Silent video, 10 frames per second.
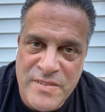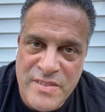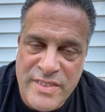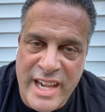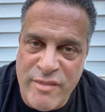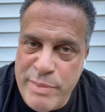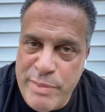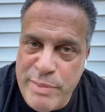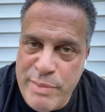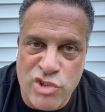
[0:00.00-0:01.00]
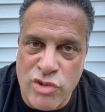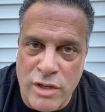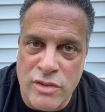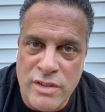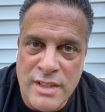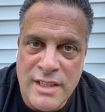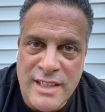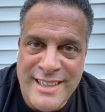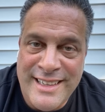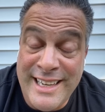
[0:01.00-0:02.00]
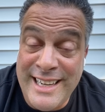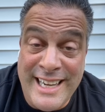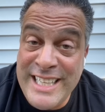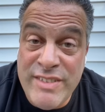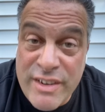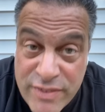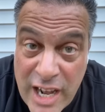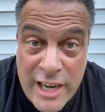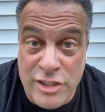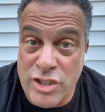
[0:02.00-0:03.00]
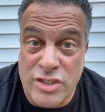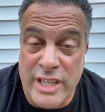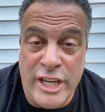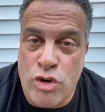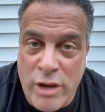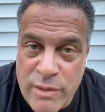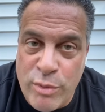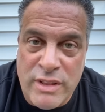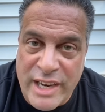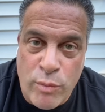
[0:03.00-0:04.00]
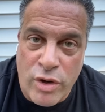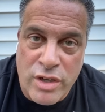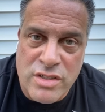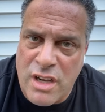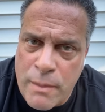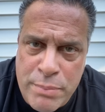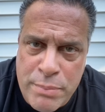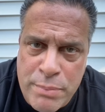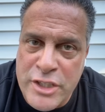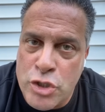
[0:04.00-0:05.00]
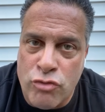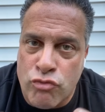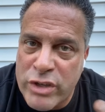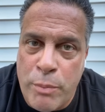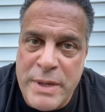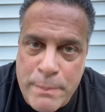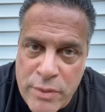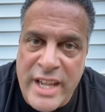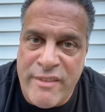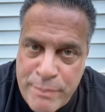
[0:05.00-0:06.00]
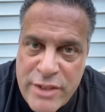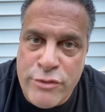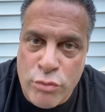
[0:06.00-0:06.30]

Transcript: that have been through the struggle. And, and even if not, are just incredible light workers and uplifting real people that have been through